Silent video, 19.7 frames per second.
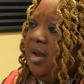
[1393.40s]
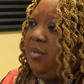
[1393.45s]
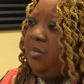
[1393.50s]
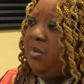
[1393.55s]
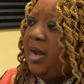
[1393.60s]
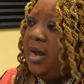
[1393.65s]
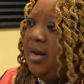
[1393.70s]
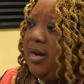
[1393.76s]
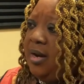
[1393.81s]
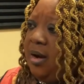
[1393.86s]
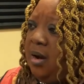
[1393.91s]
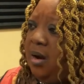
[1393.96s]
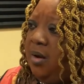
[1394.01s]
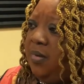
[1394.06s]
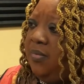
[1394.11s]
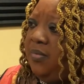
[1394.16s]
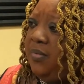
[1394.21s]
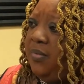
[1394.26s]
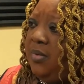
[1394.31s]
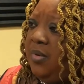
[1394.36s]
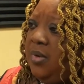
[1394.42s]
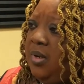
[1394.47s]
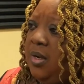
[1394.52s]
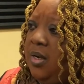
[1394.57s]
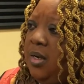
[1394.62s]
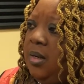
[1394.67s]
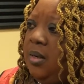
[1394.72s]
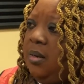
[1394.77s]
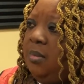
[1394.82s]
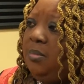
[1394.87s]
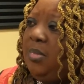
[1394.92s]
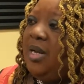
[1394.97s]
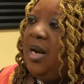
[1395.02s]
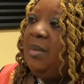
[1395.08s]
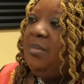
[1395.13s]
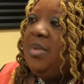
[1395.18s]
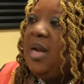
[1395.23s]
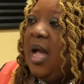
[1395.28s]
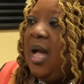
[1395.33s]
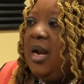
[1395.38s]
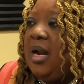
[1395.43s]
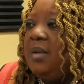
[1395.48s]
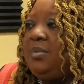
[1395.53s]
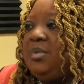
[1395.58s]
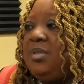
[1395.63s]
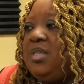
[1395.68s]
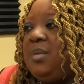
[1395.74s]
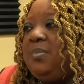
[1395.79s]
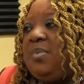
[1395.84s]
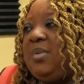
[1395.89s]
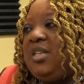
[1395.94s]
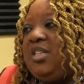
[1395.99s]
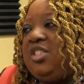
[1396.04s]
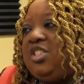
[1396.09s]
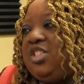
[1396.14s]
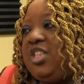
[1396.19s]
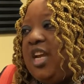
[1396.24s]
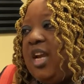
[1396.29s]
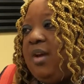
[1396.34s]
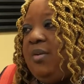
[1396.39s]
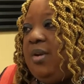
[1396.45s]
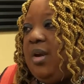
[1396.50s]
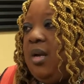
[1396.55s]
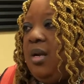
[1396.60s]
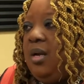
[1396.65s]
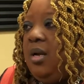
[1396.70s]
at Randolph. But I'm not. I'm simply Sherry.